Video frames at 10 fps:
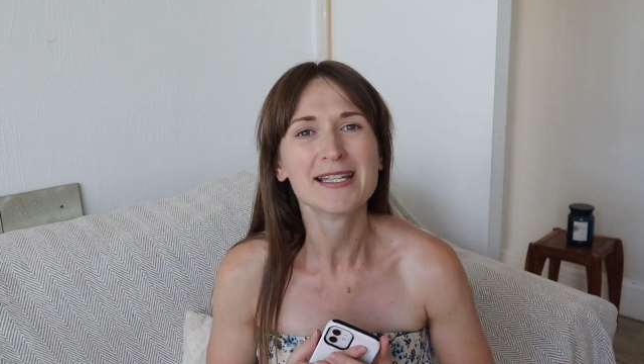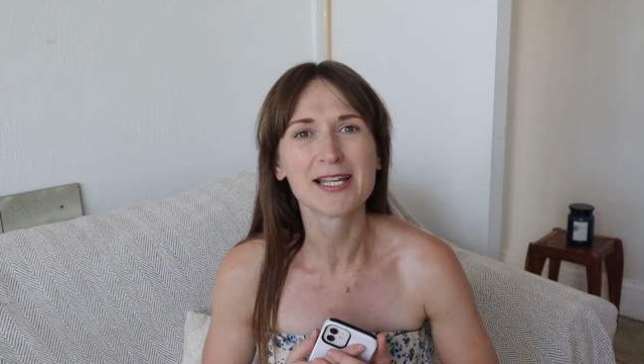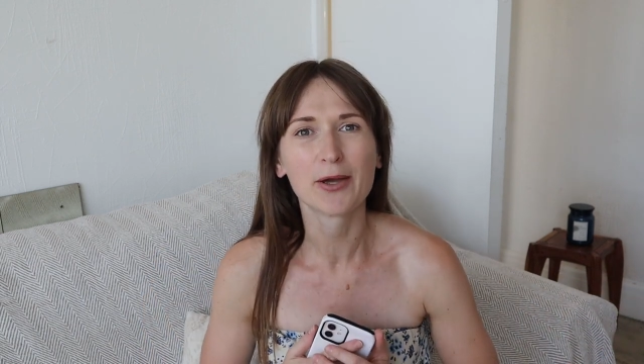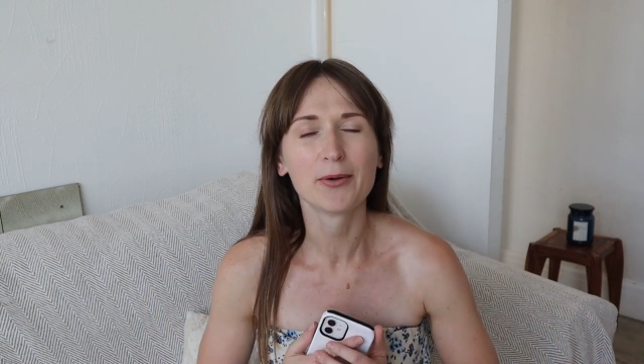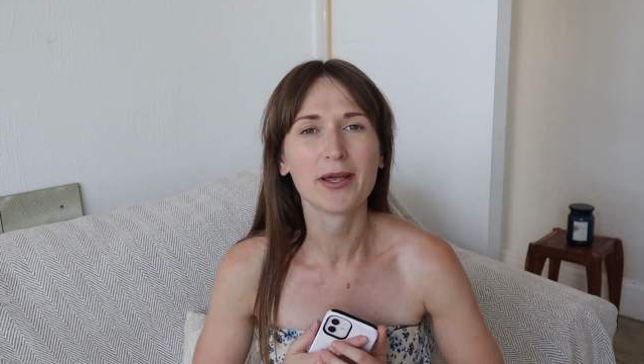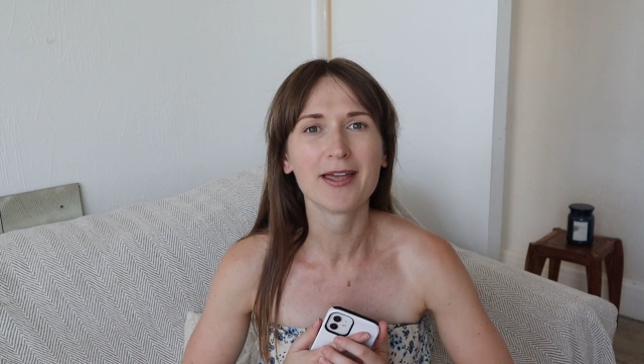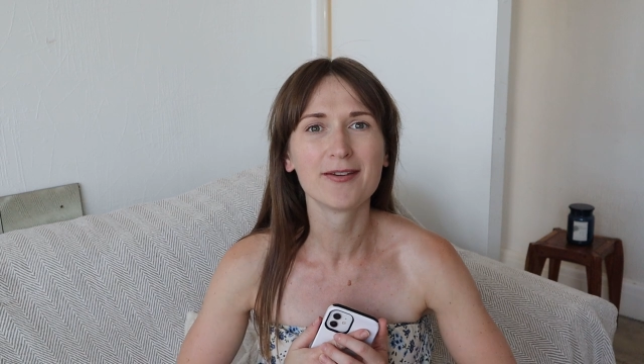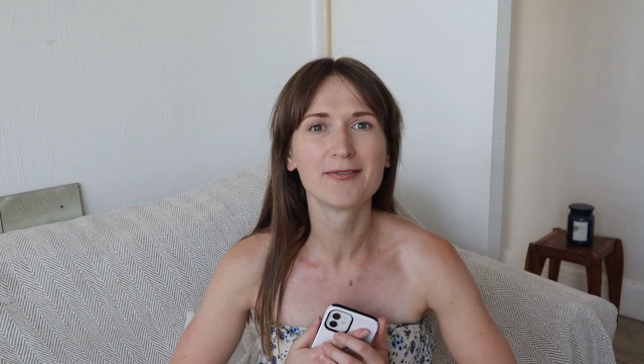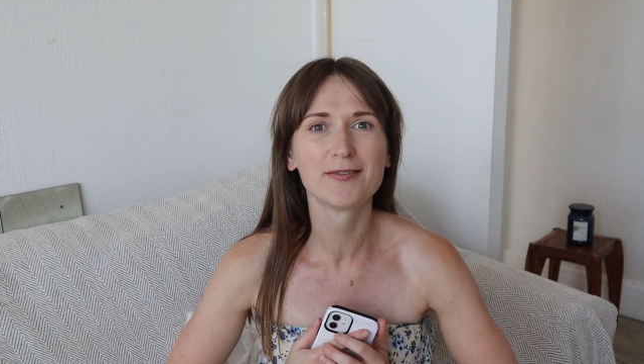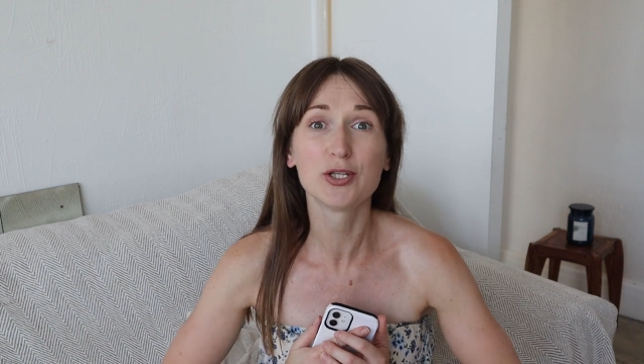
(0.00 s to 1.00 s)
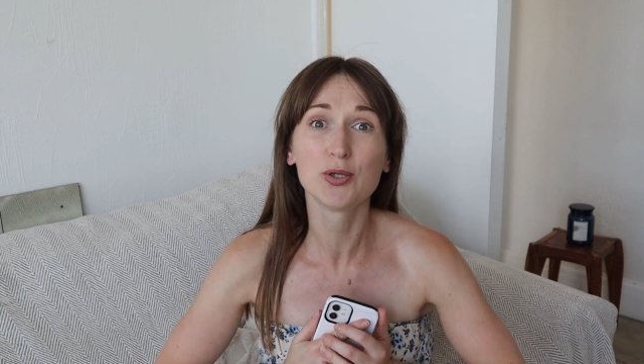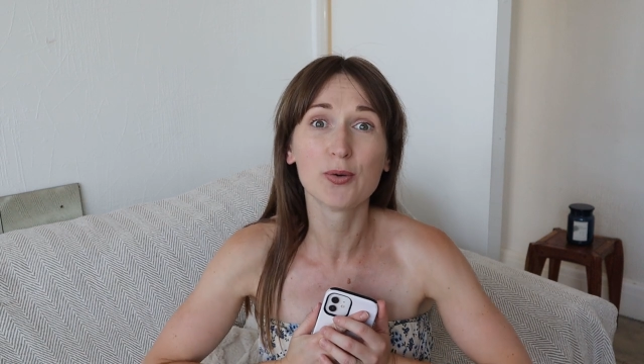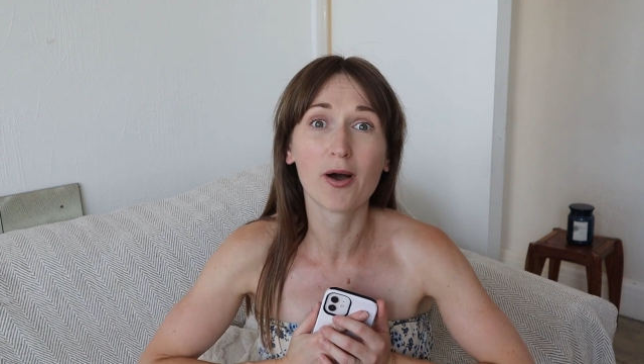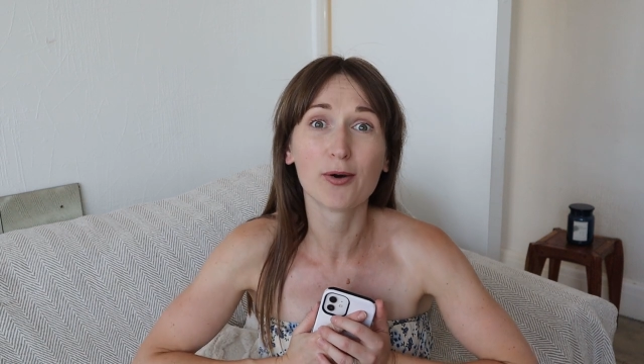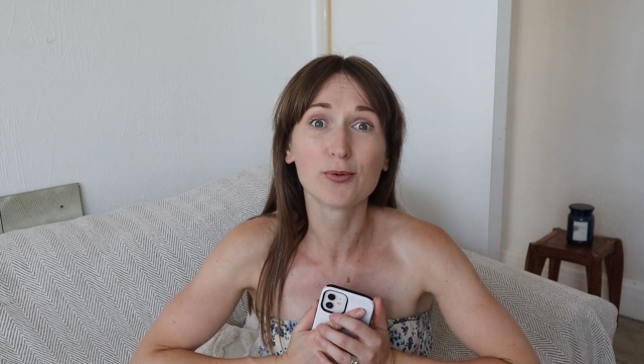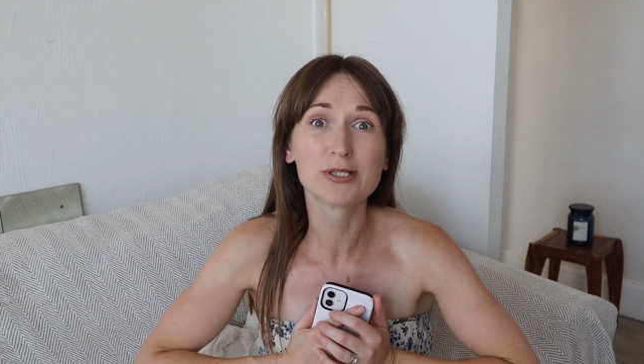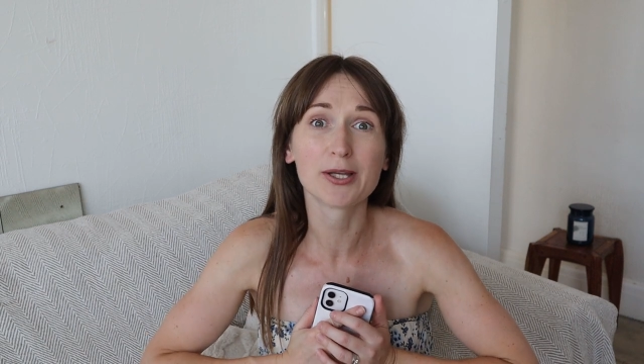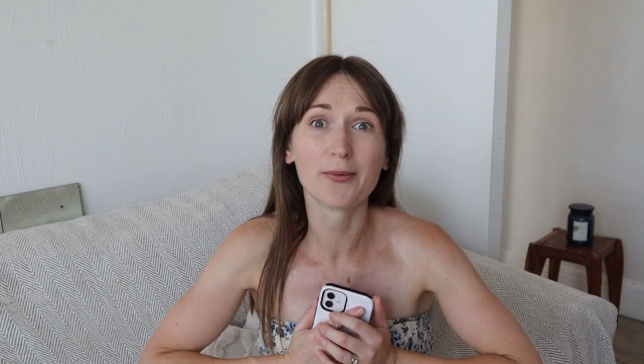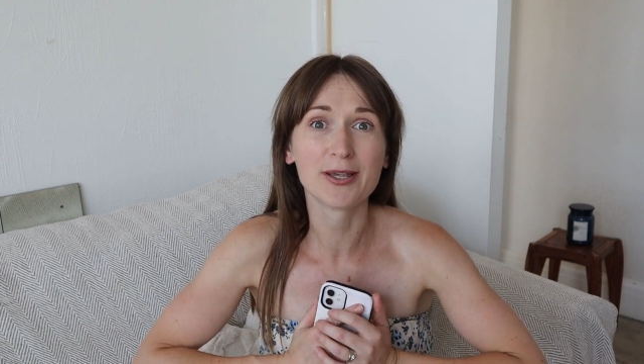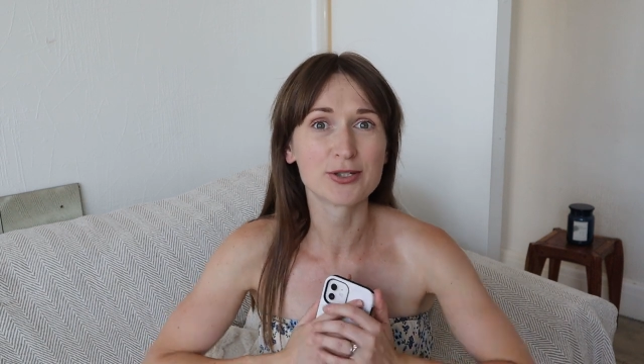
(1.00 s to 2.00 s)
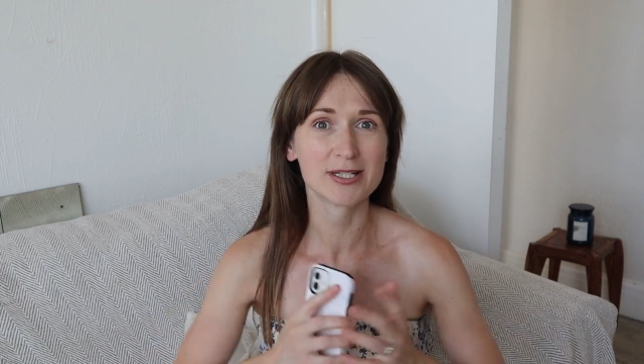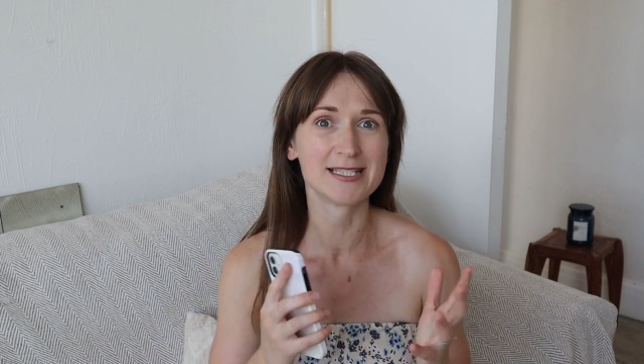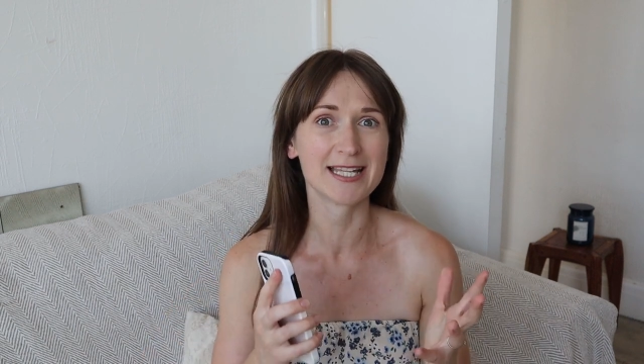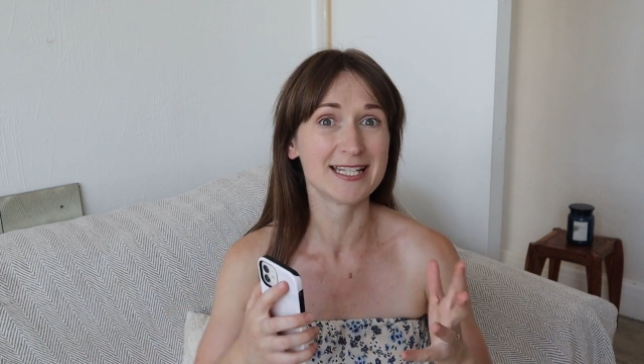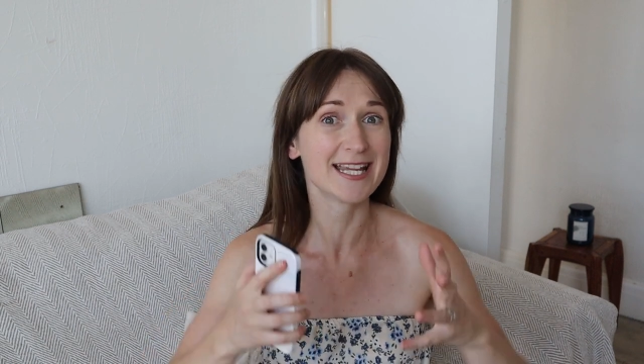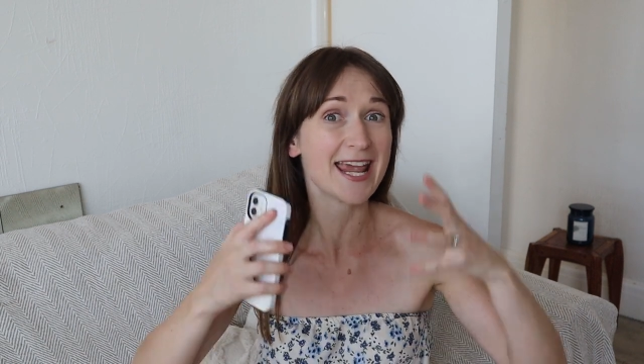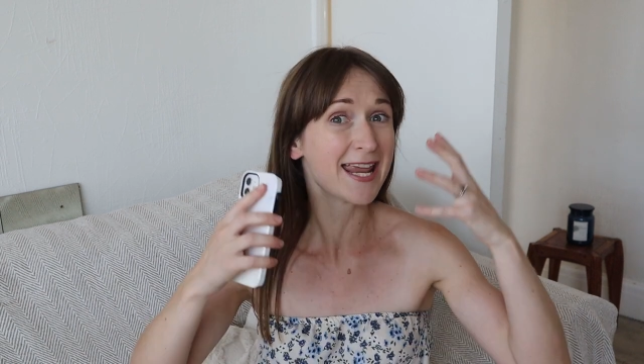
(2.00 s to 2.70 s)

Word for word: so if you are also interested